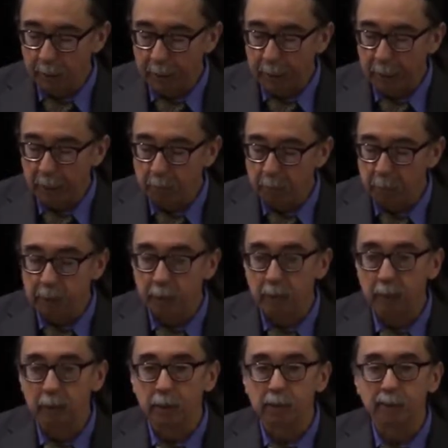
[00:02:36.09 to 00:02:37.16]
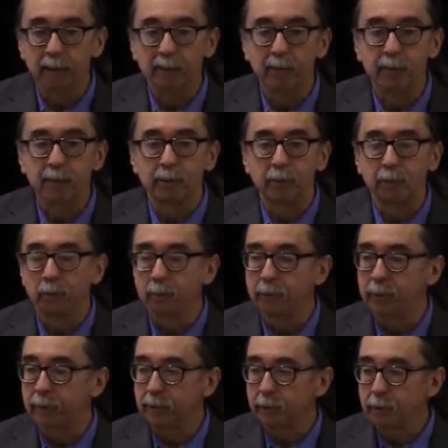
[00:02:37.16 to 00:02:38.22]
and because I've been
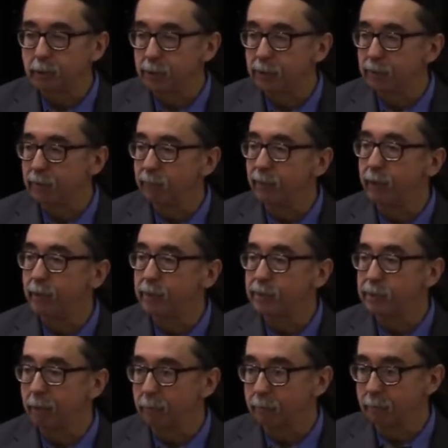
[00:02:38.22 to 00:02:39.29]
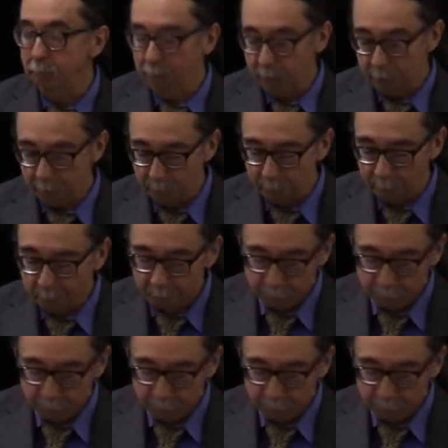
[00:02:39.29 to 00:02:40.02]
told that Uchis are very stubborn people.